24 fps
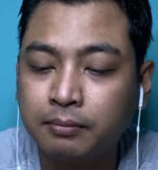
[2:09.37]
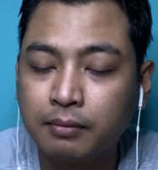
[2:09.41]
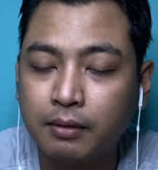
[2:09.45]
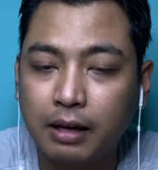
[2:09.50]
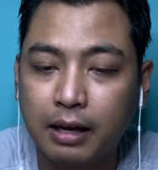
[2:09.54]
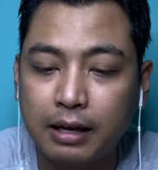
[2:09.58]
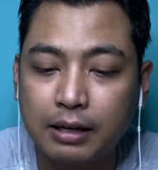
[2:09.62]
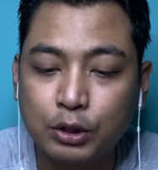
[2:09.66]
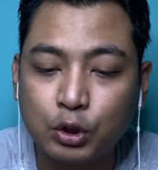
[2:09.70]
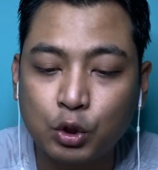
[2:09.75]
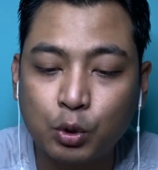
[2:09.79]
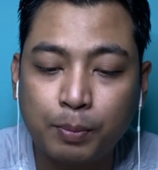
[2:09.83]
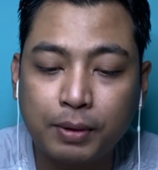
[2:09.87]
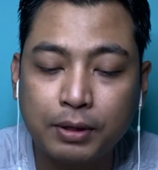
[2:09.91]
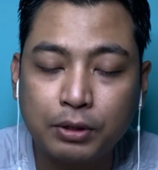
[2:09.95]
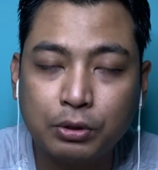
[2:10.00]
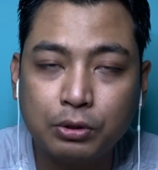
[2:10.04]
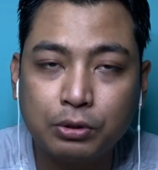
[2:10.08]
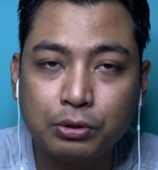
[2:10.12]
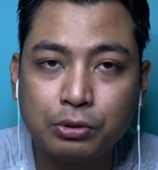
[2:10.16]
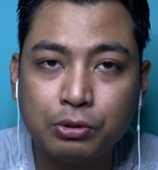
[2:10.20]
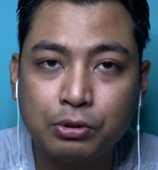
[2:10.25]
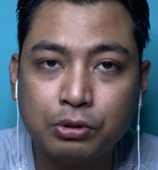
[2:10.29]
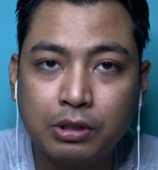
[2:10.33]
And the tomato,
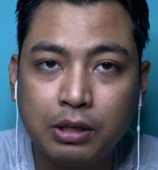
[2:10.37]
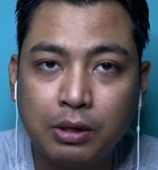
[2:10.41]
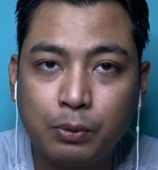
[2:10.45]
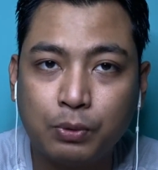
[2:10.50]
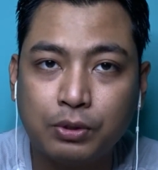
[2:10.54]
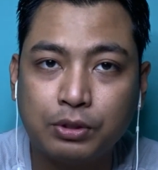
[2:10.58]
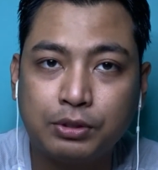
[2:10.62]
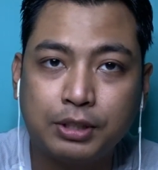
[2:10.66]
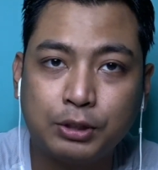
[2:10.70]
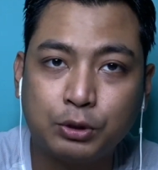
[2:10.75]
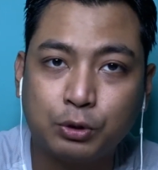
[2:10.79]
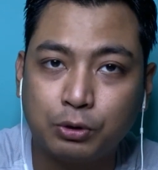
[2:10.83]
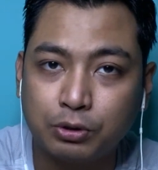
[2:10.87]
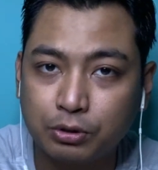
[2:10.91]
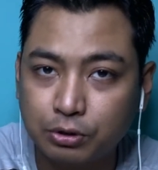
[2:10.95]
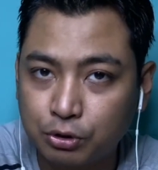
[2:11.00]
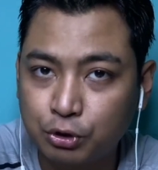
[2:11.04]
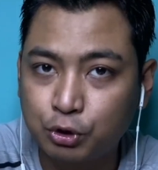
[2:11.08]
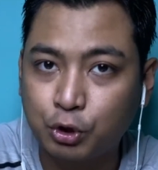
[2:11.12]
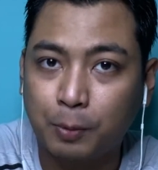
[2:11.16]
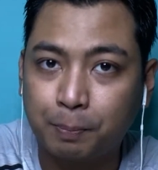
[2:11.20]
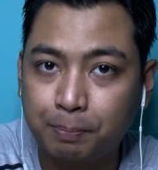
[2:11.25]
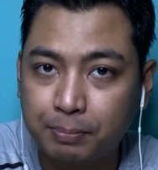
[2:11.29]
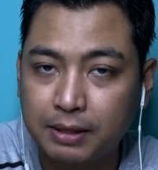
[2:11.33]
usually we try to
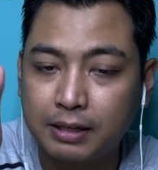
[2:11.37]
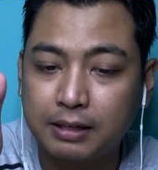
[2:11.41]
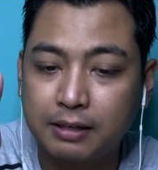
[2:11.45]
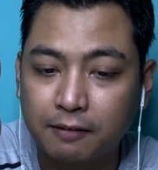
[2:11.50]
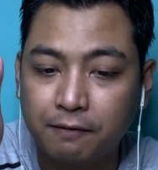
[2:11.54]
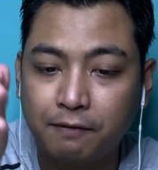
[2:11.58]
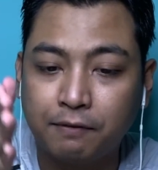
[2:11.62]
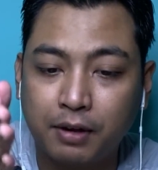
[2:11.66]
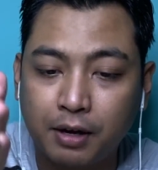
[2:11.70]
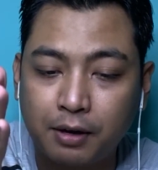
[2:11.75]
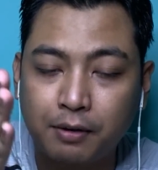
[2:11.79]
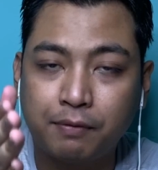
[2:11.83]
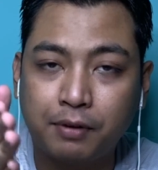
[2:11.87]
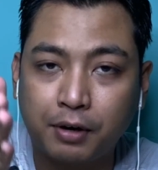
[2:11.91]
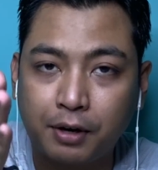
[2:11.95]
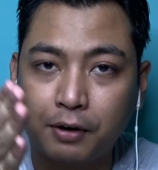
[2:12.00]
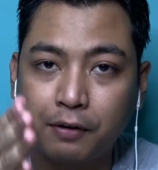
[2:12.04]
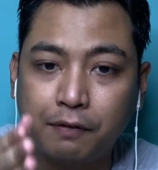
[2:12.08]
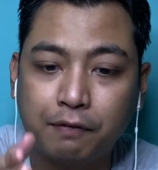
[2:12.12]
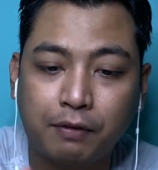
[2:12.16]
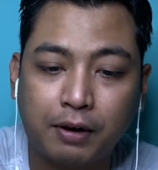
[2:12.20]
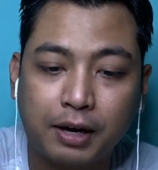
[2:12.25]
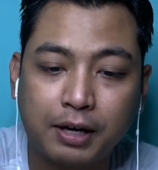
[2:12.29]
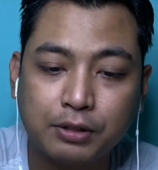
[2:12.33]
chop it very
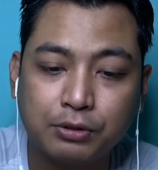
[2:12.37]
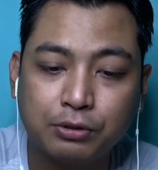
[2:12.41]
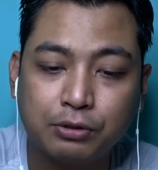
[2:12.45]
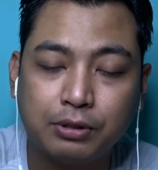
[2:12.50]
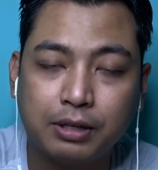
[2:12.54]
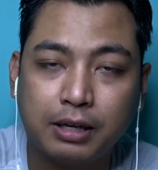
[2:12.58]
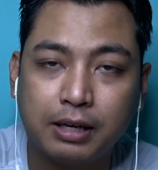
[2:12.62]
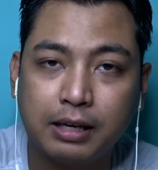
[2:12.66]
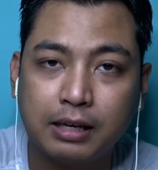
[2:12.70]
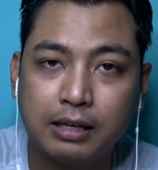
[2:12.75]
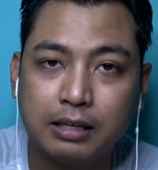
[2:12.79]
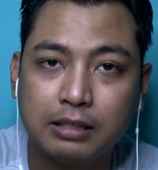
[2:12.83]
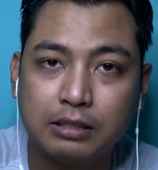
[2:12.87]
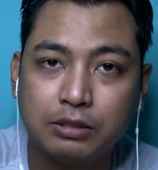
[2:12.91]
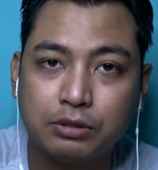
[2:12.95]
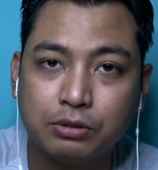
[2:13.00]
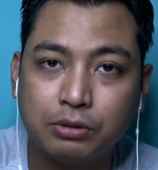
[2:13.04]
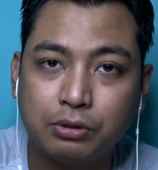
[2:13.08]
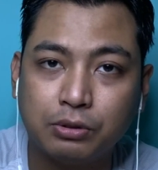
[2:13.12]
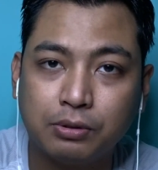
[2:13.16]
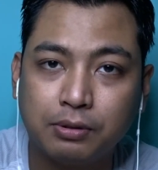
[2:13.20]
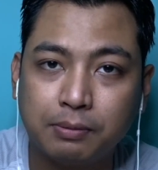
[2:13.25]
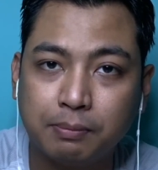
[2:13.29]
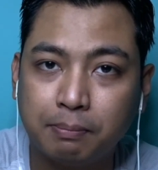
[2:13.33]
fine so that at least you
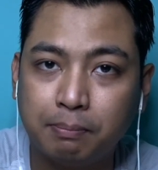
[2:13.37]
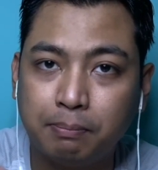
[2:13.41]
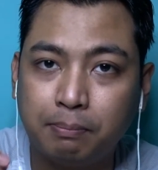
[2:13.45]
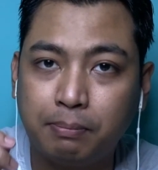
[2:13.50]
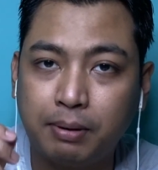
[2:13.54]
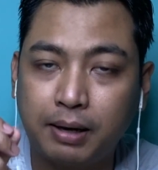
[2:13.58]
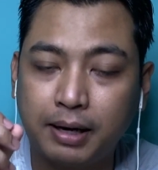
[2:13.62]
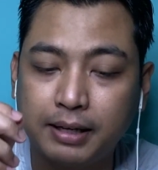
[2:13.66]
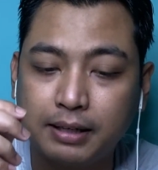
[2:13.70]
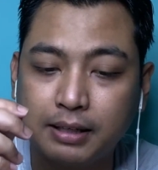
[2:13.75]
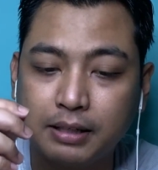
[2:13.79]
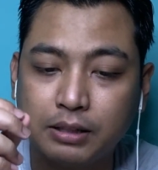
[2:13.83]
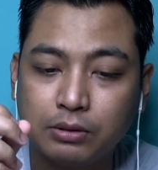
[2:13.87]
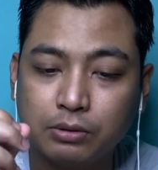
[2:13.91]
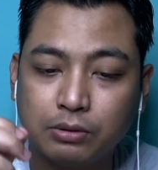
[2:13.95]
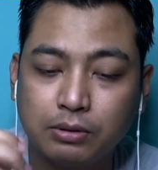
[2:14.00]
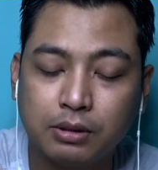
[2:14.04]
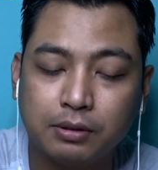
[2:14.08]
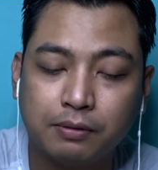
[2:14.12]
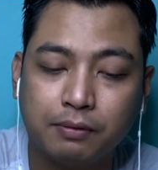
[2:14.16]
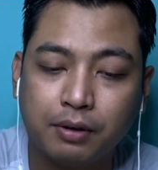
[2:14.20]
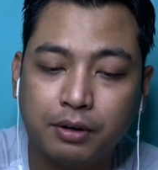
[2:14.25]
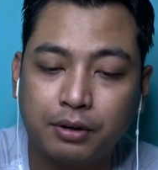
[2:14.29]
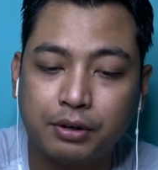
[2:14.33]
don't bite into the
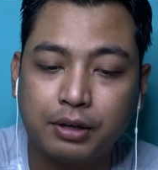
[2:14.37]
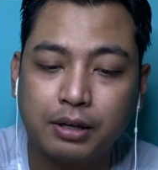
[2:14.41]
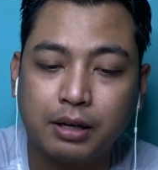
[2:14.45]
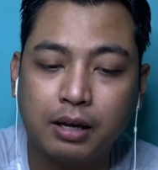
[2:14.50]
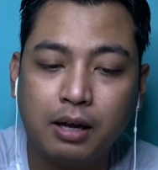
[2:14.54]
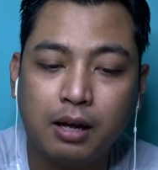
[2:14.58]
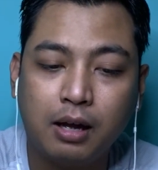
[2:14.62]
very